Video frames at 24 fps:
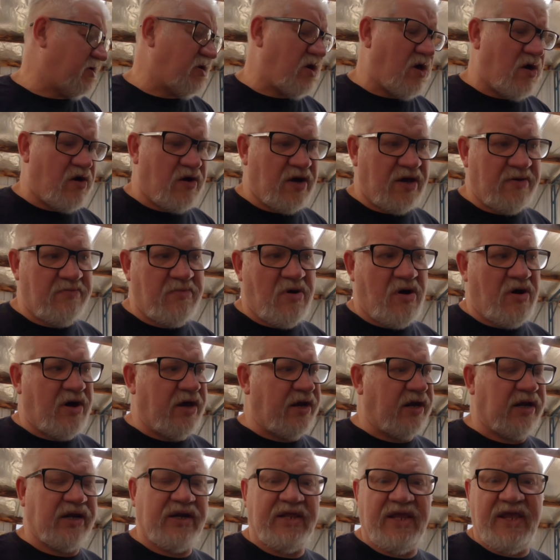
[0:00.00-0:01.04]
I
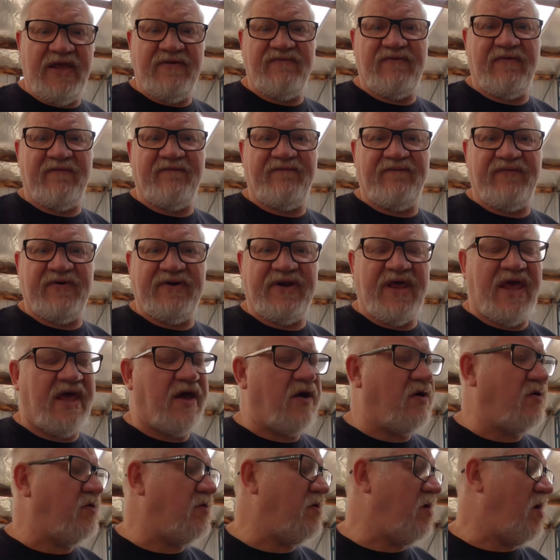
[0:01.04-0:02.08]
might leave it for
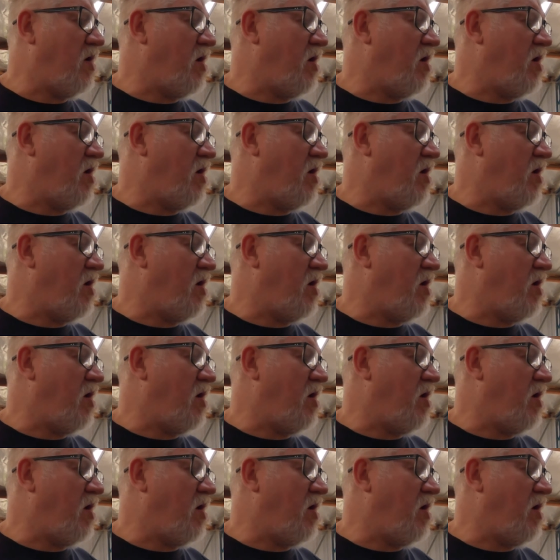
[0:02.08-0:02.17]
now.